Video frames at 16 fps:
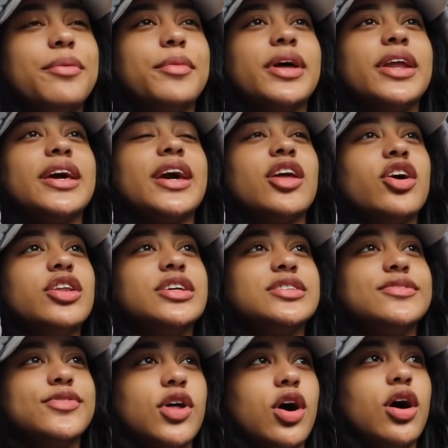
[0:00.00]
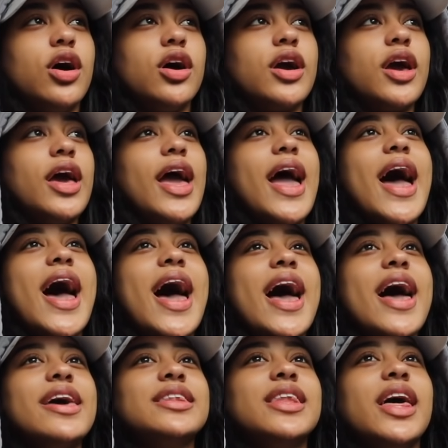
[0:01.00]
that I'm gonna get on this vlog
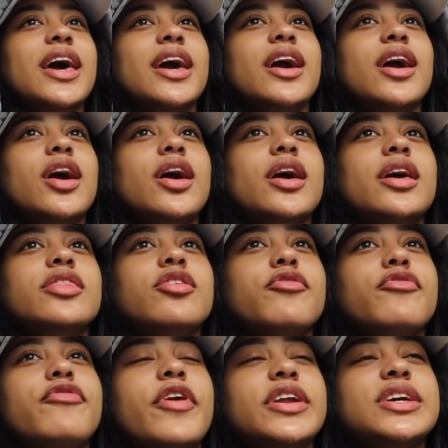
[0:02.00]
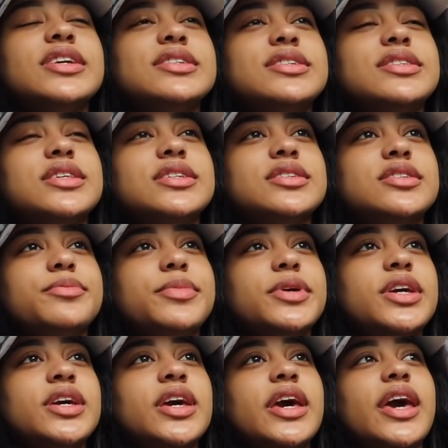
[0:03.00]
and like the funniest thing to
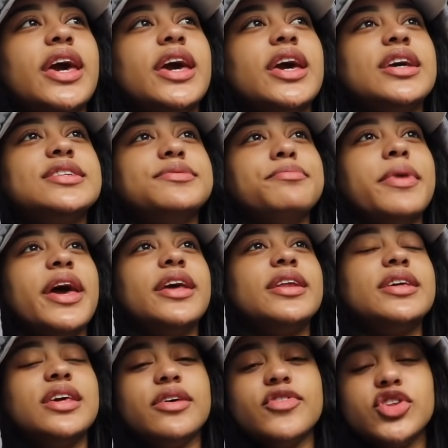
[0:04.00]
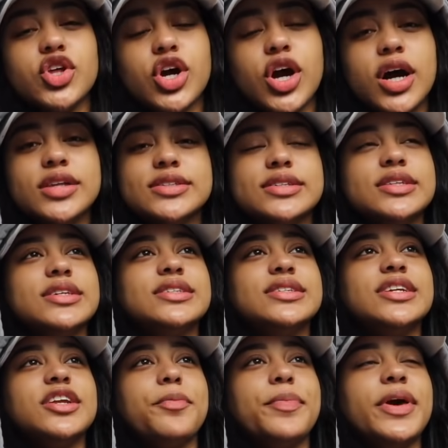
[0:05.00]
me is men giving their
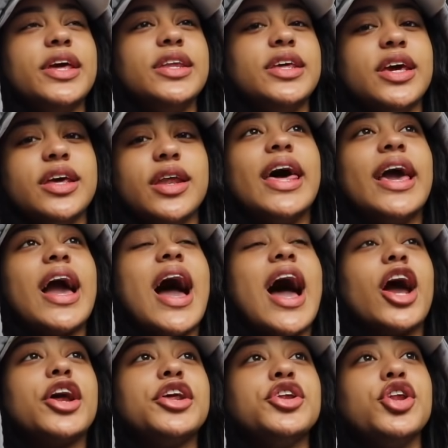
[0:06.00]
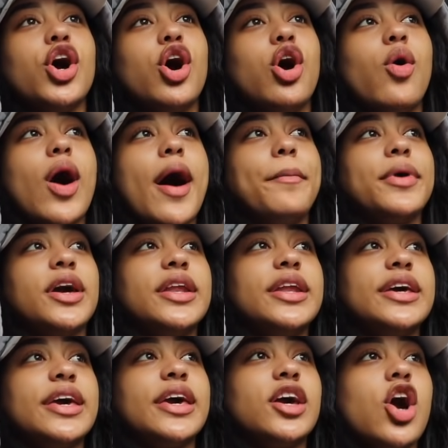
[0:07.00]
unsolicited opinion. Like, I already know I'm
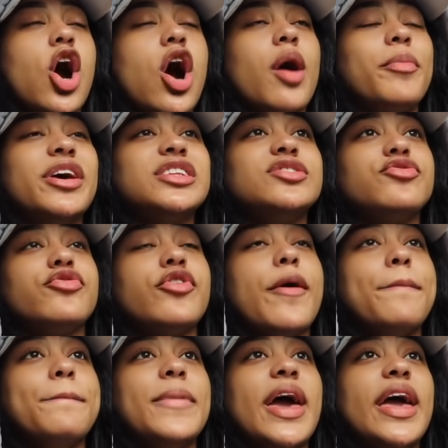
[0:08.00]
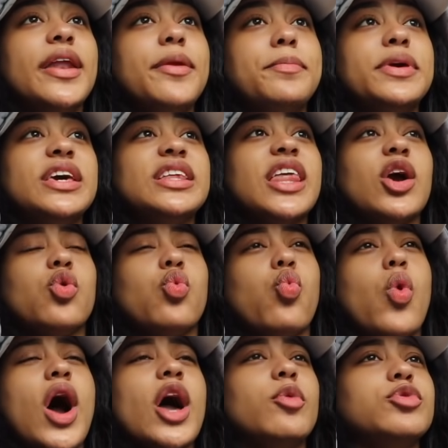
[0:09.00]
gonna get comments from men being
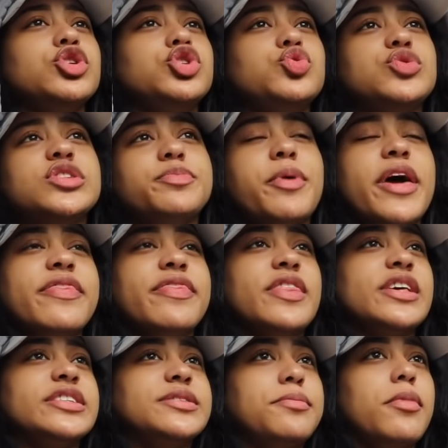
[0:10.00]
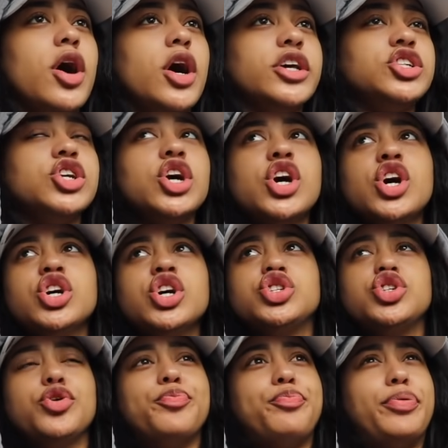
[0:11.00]
like, why would you spend this much
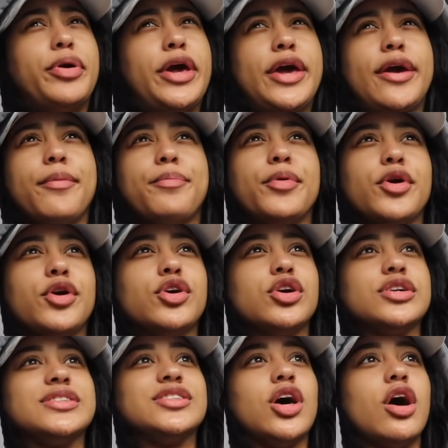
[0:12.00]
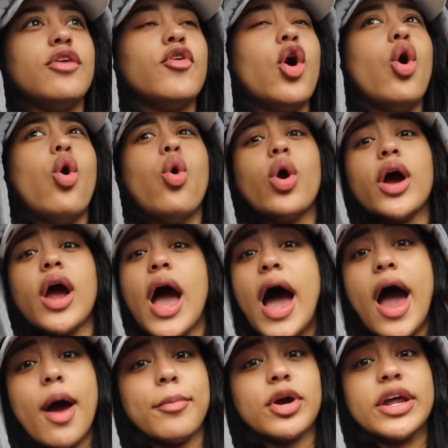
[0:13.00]
to pamper yourself? Or
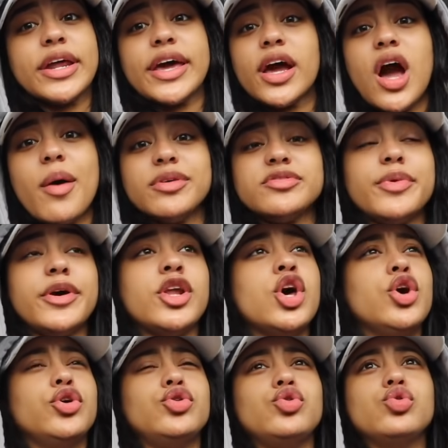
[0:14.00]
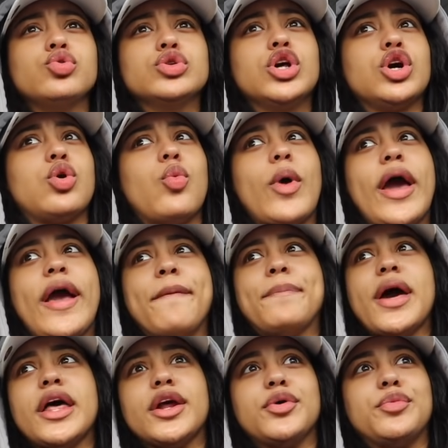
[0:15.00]
I'm gonna get comments from men, you look way
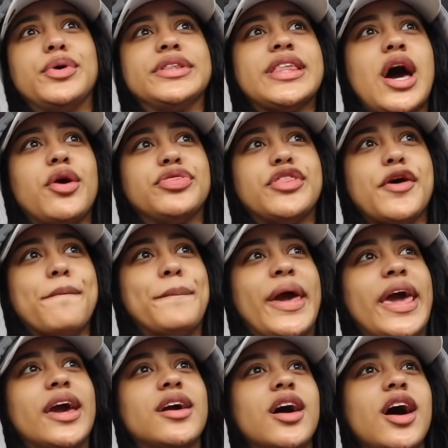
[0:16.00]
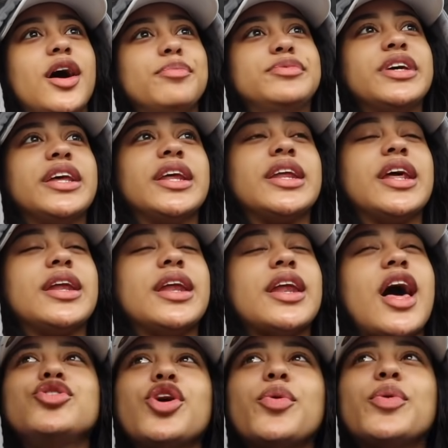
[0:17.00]
better without the makeup, da da da da
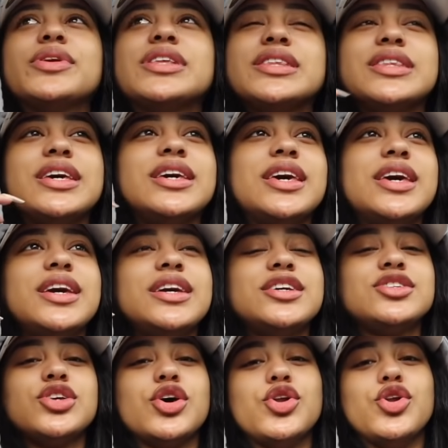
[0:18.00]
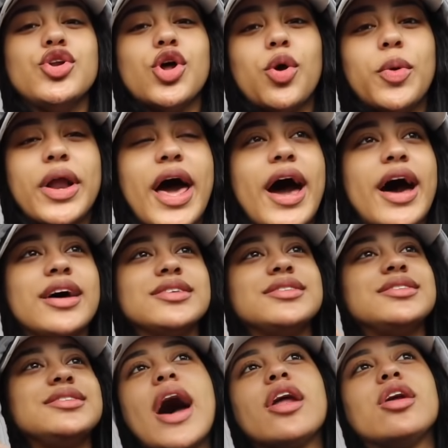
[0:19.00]
da. You know what the thing is? No one
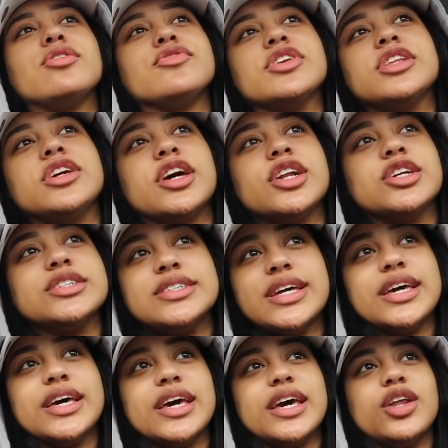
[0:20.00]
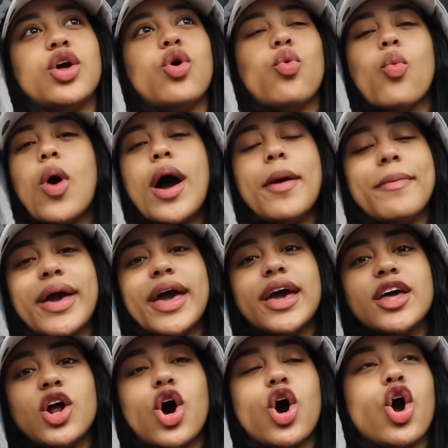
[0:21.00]
asks. I don't really understand why
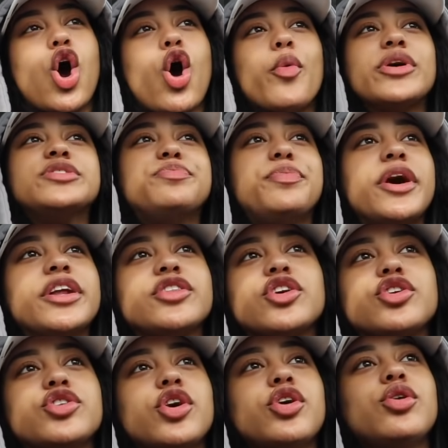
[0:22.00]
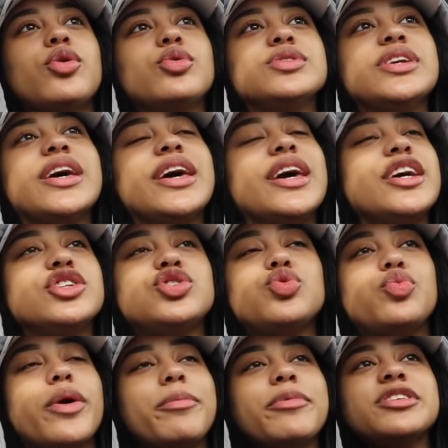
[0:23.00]
men are always butting their nose into
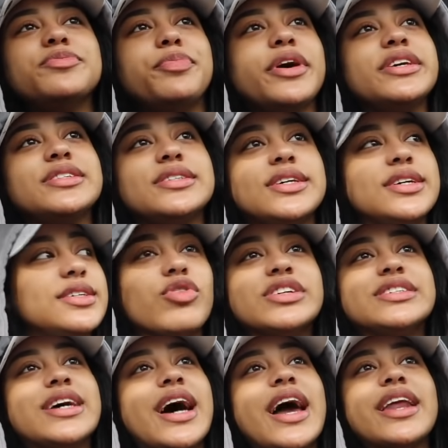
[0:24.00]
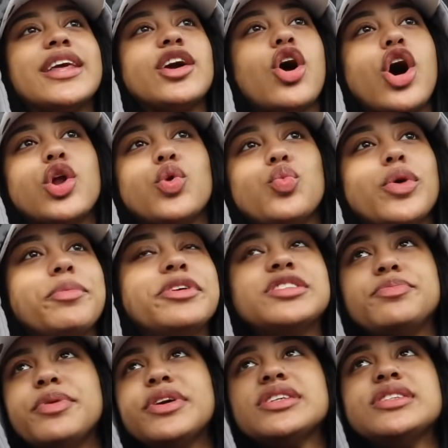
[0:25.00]
women's business, residing on
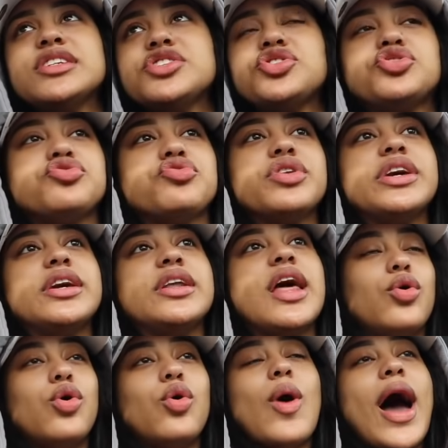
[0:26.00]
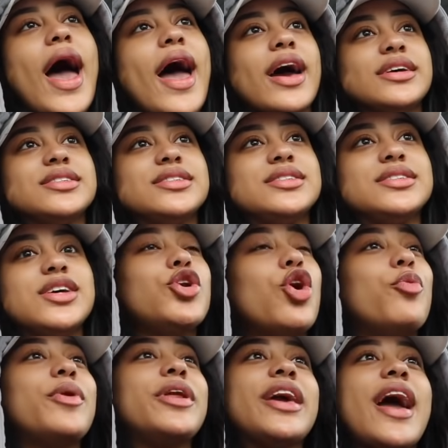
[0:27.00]
women's business street. Who asked?
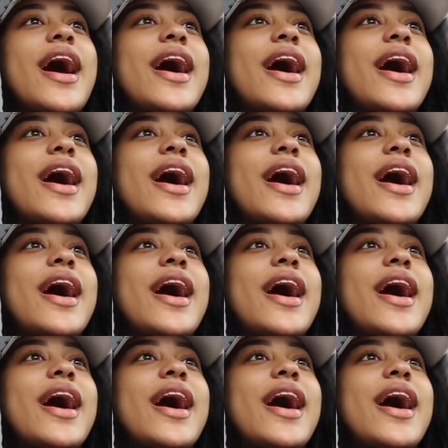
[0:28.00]
Nobody